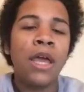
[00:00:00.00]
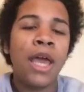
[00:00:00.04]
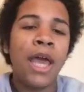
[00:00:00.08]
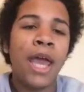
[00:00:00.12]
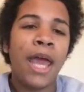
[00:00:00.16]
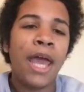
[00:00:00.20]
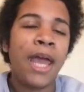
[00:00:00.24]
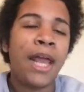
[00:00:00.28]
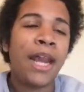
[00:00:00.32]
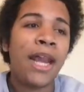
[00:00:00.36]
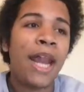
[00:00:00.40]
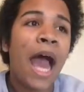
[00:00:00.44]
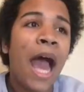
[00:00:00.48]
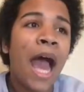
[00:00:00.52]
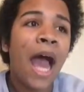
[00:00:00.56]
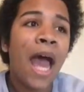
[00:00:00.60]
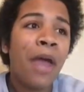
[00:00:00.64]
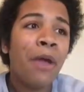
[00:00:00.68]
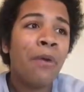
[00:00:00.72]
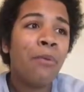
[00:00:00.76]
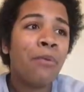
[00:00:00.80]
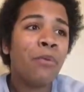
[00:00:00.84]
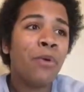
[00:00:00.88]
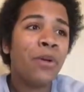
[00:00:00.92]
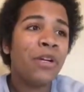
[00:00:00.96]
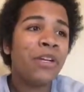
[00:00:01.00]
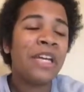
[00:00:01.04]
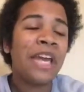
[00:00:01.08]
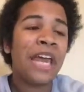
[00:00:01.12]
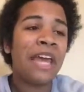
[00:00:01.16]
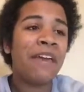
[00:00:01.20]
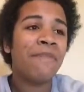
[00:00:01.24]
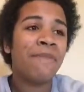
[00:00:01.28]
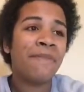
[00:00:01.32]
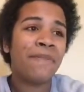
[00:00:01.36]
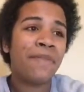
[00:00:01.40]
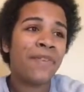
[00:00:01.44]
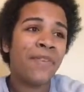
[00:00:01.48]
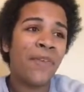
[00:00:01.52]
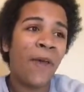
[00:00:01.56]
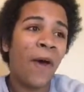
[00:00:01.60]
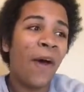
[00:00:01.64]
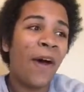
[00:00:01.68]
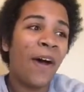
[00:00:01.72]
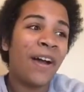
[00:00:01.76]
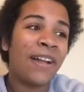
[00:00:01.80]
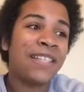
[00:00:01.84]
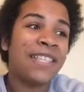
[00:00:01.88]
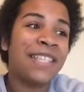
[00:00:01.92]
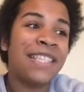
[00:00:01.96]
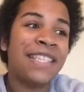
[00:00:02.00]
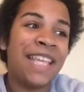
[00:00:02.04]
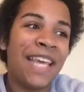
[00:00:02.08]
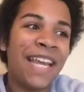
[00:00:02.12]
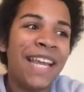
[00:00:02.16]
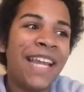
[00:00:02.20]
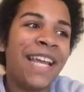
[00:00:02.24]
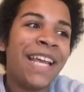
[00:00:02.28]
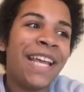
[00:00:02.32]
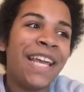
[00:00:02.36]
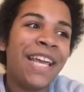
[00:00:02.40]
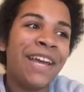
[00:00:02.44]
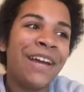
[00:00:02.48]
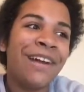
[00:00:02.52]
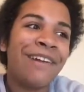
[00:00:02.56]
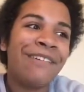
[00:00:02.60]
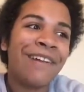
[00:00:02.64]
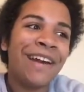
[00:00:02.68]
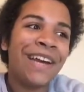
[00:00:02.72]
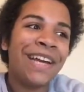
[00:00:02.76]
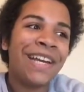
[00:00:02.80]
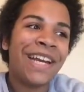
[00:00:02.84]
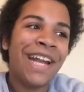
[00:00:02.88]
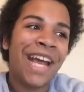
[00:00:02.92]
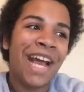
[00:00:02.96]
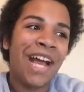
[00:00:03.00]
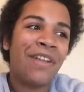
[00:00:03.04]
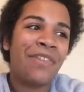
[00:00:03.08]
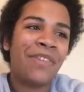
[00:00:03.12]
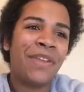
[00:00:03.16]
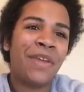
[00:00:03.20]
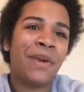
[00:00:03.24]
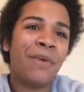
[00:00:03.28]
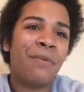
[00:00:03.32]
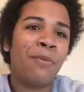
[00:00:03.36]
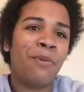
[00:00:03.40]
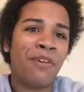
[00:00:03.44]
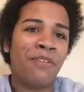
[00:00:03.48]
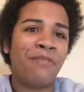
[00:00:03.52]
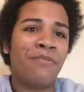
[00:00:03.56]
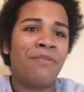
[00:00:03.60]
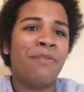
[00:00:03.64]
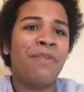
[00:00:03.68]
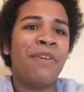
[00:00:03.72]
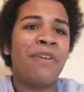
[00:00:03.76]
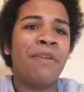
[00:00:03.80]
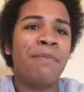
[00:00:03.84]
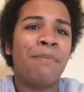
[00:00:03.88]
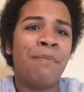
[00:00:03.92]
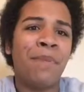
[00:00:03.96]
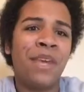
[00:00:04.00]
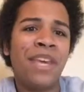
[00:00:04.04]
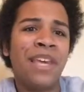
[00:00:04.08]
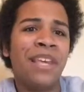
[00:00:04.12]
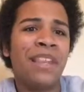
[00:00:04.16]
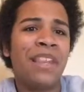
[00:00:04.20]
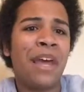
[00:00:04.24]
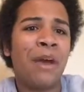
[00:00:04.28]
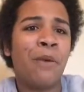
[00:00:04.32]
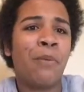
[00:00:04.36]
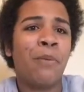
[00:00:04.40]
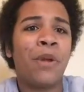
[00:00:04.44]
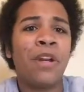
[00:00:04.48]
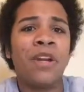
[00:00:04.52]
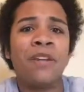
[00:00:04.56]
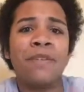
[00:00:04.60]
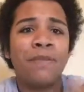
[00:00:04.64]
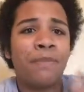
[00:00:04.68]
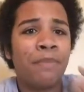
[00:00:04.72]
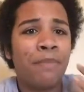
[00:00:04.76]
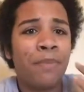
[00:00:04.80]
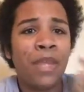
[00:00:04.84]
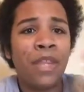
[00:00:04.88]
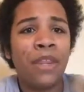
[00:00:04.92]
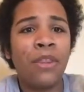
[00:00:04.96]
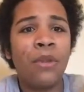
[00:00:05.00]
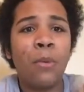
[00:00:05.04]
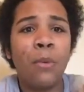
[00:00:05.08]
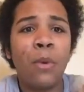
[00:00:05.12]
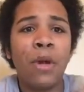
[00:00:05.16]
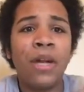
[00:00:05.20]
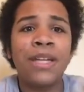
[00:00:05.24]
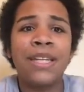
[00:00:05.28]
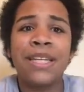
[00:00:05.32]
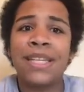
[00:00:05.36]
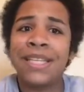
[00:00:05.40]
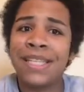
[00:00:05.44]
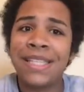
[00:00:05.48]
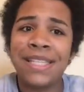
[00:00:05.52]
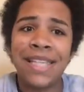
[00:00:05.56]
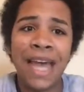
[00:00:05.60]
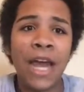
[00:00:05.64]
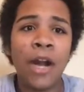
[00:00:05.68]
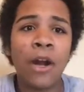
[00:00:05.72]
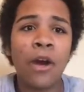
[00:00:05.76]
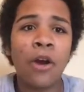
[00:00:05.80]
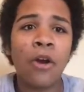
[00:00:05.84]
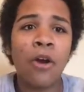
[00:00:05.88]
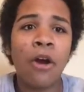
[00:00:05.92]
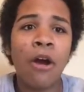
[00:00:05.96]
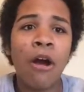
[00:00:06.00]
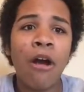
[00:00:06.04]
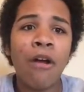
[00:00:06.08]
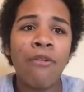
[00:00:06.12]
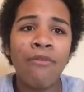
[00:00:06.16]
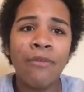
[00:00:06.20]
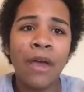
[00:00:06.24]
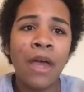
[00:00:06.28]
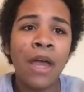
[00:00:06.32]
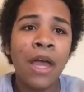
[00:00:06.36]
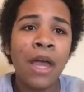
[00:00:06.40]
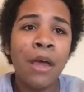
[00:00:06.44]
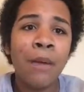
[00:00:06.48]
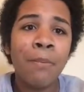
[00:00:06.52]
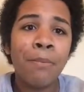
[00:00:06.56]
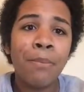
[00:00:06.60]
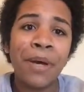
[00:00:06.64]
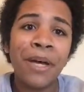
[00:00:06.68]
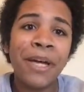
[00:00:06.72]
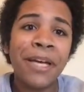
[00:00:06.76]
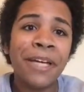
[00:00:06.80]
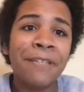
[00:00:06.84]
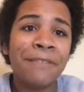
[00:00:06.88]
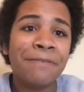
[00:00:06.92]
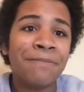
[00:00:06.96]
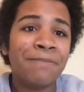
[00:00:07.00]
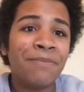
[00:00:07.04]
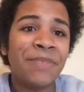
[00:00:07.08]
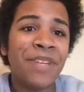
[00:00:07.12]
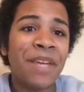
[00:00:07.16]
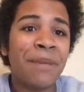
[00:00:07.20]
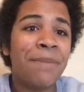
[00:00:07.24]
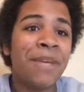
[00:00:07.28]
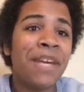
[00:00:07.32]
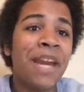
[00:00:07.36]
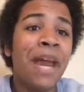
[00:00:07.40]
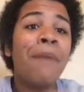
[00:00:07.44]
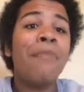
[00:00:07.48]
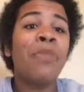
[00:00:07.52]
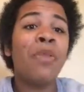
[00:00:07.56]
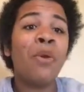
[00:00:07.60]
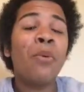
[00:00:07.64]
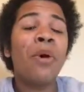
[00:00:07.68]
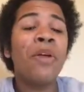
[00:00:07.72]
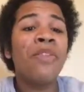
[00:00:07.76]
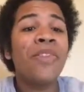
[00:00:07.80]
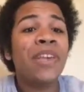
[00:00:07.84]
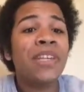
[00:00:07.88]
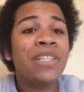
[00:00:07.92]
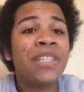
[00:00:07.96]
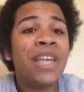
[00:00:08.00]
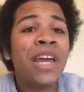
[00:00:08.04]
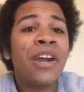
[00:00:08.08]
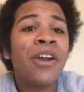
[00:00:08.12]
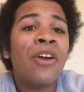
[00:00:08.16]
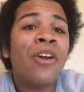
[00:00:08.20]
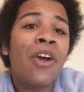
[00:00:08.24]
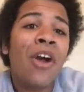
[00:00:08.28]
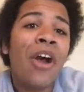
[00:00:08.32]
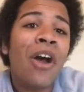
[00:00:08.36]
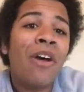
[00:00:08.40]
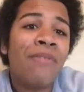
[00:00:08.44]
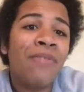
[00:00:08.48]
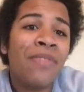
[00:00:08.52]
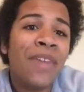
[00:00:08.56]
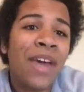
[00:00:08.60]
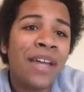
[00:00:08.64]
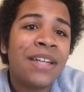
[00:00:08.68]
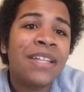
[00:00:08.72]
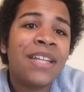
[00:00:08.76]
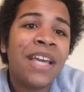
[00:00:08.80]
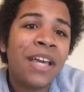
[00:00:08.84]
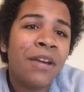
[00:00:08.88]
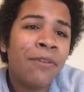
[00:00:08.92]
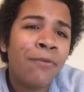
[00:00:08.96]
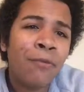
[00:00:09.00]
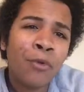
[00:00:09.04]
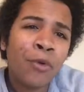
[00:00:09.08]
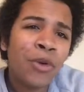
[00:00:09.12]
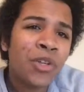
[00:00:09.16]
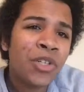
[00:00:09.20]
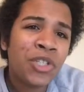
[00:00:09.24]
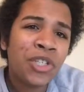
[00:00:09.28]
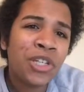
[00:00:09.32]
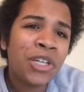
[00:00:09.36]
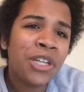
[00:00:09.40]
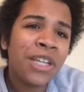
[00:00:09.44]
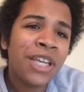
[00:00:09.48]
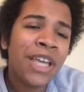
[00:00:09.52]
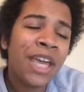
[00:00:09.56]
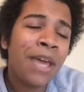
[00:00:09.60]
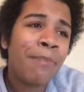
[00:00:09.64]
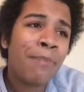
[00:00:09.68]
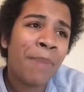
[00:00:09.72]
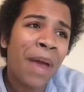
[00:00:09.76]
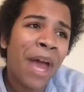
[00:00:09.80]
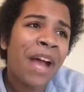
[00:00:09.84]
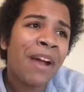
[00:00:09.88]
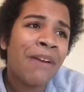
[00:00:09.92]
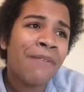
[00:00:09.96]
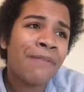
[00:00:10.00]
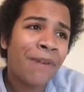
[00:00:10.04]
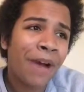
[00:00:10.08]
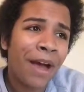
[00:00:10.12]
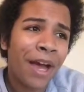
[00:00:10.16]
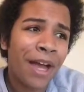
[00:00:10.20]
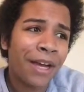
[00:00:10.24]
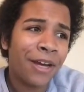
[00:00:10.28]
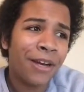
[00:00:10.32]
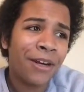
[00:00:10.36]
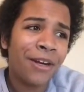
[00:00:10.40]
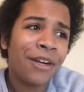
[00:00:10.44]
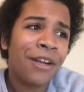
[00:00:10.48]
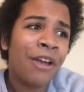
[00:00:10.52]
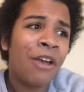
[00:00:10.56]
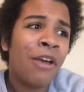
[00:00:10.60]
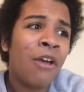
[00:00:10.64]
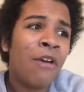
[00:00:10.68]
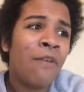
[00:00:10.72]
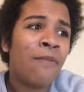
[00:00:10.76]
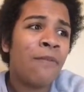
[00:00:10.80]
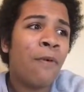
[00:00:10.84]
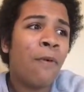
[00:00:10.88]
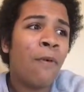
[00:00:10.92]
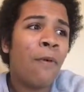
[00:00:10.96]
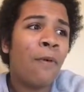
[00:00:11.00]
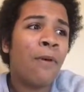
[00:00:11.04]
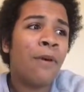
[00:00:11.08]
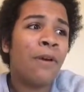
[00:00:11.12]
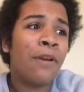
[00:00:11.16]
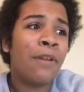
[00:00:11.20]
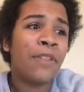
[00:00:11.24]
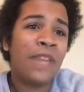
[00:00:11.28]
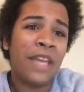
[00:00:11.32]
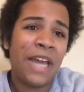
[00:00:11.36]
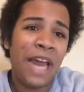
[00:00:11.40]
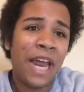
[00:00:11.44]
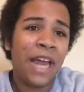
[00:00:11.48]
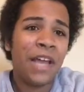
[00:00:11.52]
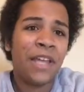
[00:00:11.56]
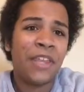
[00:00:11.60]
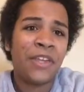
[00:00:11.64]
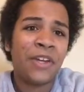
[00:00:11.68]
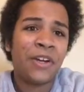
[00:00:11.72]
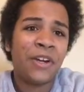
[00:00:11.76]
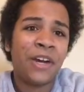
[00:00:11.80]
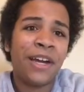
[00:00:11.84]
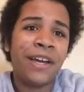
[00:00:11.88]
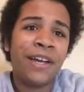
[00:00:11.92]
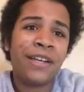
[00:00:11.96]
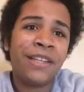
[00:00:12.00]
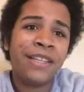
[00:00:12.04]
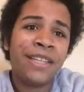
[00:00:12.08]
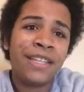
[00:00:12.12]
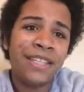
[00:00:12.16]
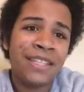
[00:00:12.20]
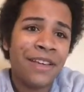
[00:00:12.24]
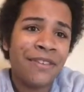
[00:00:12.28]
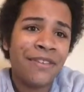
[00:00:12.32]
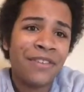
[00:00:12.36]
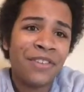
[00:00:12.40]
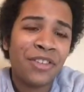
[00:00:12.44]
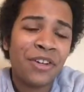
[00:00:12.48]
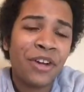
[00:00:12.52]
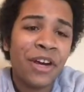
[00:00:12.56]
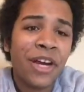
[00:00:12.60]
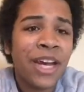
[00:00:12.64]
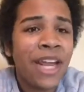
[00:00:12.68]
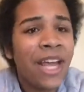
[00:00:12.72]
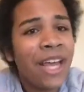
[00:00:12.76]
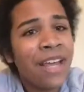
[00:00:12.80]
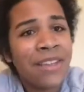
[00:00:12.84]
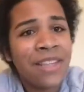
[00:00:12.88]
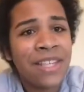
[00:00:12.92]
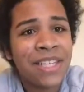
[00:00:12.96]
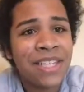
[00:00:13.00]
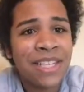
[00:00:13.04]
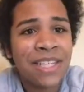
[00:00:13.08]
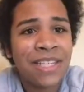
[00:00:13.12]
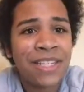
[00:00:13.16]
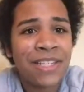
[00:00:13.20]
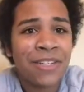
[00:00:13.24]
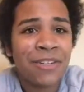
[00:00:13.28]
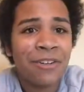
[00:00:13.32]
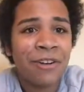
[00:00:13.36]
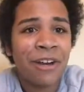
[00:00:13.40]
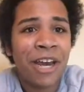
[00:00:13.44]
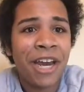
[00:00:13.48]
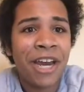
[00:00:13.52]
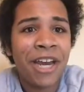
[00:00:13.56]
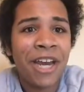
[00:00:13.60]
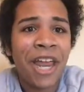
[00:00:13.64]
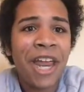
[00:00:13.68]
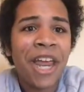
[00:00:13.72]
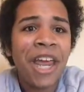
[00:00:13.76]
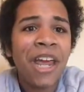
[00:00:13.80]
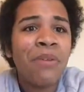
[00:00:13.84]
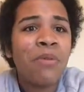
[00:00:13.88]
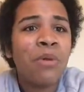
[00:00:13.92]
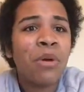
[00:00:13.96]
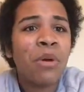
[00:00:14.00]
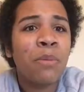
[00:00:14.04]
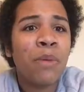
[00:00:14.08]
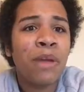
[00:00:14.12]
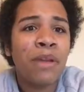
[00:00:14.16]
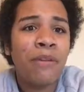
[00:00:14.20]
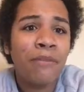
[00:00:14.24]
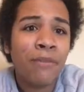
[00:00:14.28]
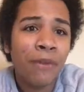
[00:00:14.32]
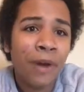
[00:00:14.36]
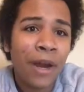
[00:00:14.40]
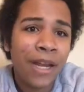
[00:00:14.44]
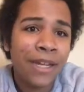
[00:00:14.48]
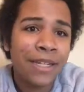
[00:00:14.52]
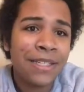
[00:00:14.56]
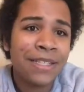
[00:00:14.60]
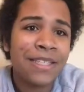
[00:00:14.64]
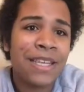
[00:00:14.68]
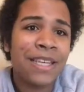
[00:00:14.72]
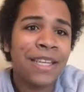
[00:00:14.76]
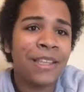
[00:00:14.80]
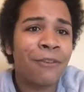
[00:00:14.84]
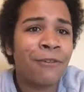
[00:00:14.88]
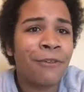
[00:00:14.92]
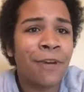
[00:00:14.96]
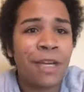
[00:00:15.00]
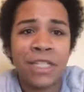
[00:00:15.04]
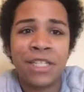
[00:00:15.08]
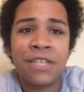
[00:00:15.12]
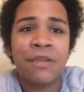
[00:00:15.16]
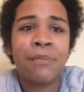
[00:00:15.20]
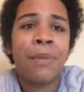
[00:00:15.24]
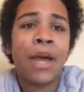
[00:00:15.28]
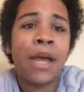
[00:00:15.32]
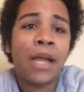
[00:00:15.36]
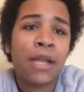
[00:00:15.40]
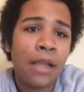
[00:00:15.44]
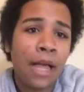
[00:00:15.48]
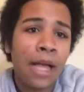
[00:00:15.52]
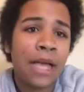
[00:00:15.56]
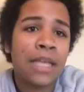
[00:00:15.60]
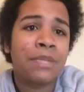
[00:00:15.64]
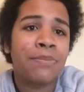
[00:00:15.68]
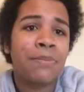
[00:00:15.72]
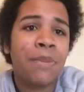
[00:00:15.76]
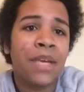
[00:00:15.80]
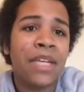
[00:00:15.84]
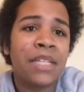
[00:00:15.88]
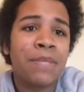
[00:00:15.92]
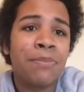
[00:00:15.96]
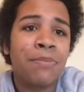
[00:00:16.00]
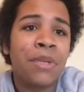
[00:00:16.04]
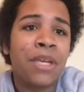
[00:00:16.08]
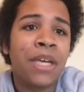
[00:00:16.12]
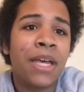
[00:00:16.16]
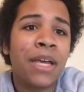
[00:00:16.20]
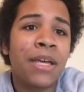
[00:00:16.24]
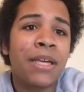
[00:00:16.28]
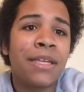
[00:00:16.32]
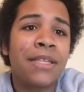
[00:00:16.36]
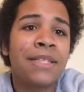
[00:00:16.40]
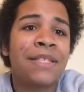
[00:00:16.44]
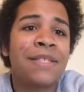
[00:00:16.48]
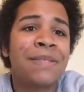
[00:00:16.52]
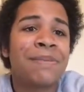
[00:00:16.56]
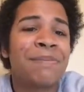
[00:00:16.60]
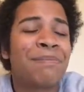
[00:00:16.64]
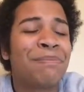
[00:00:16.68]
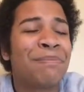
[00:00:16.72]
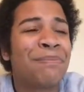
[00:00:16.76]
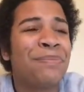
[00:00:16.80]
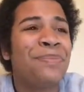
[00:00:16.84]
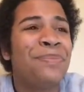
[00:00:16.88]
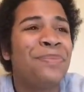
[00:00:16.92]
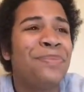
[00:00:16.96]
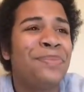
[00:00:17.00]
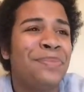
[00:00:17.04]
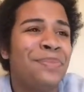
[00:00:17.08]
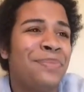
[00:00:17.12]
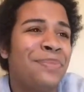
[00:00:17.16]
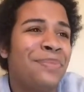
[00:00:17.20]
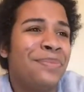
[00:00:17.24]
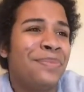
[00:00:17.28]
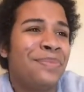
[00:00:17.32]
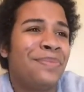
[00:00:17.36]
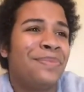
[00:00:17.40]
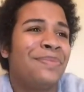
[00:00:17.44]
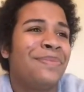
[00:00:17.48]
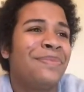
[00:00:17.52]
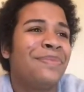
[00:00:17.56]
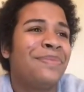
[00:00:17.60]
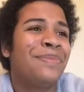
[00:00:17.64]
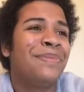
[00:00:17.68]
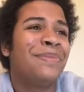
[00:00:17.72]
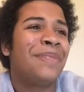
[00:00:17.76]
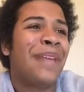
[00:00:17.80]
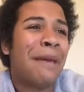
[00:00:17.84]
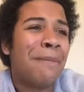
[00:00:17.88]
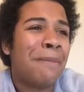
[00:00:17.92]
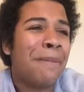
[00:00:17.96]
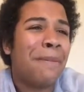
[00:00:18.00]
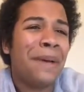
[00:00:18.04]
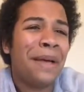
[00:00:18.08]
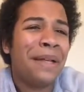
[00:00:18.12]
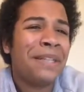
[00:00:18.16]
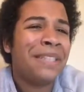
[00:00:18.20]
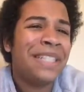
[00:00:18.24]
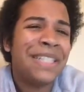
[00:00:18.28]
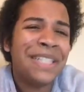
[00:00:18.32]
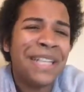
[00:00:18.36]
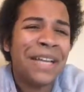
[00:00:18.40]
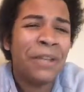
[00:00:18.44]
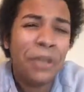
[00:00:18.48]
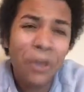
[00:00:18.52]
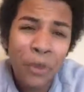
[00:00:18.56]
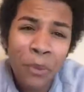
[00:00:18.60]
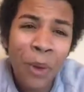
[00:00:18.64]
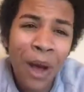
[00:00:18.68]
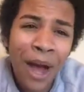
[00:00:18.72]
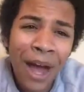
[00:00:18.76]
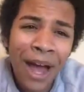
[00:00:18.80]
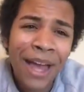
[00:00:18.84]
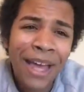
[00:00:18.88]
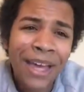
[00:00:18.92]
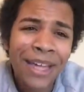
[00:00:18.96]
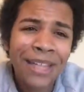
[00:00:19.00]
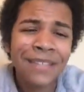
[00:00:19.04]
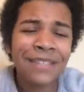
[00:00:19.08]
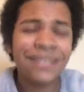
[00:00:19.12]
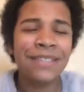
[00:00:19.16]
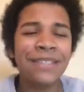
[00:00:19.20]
And I wouldn't have thought sitting here right now that it would have been me that would have been the one to set her off. But I mean, I'm the one that set her off that day. Unfortunately, it backfired for the 8th grade, the 7th grade, and the 6th grade, and one of my friends and the rest of my classmates, because I'm about to tell you why.